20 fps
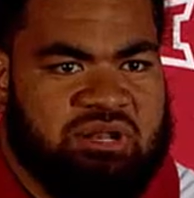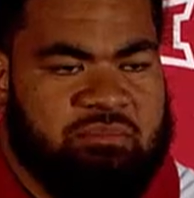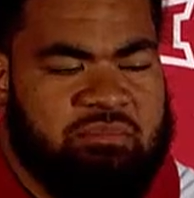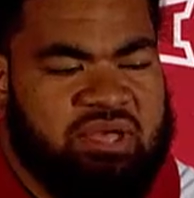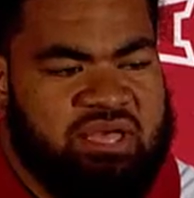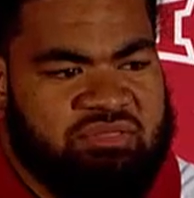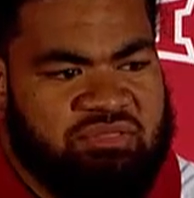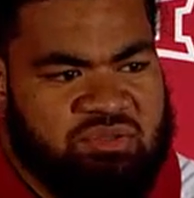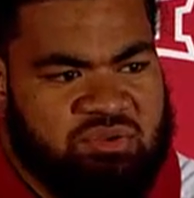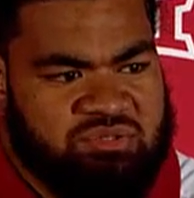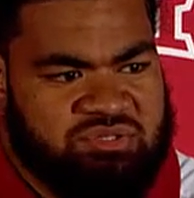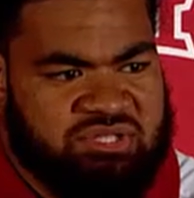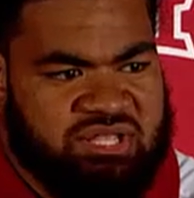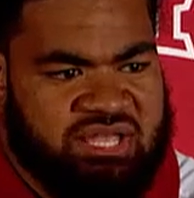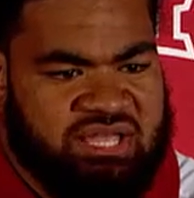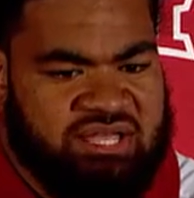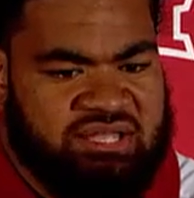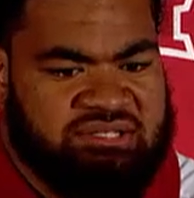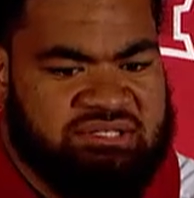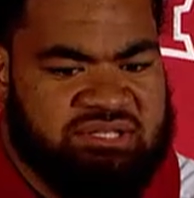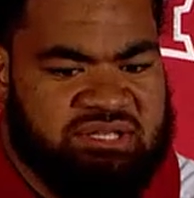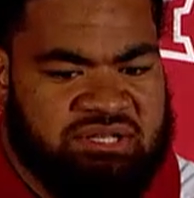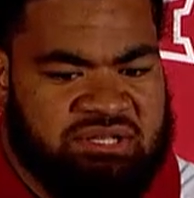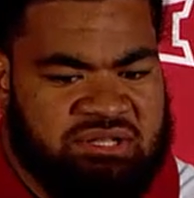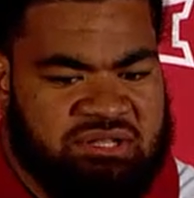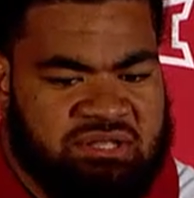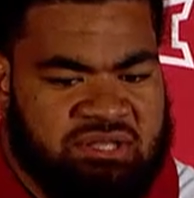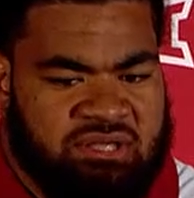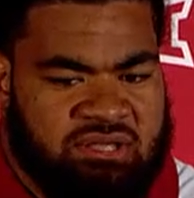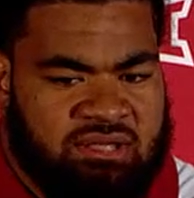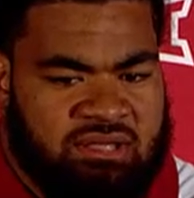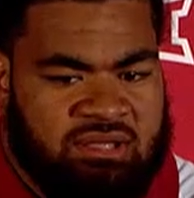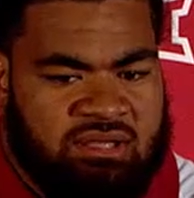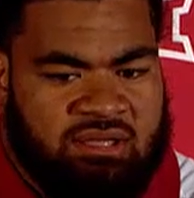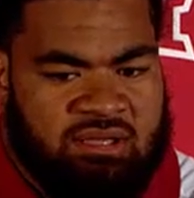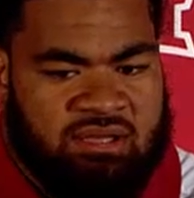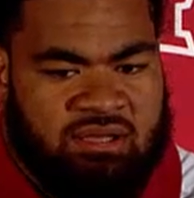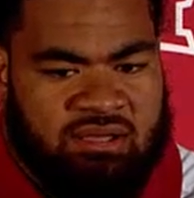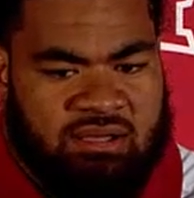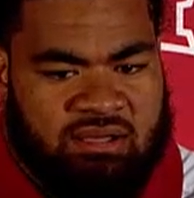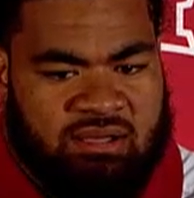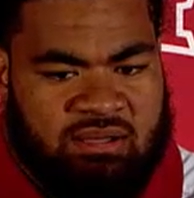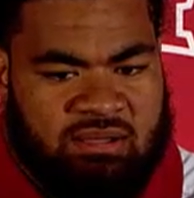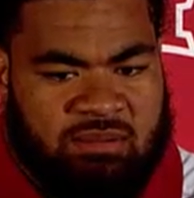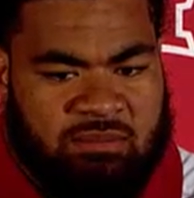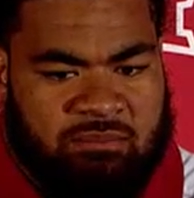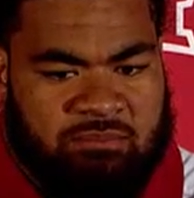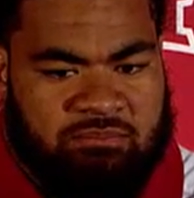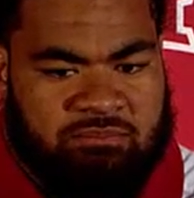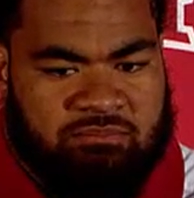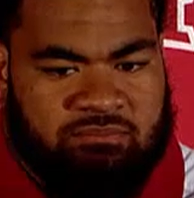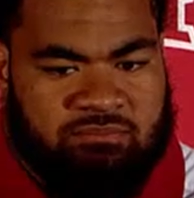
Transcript: to make those gains and um,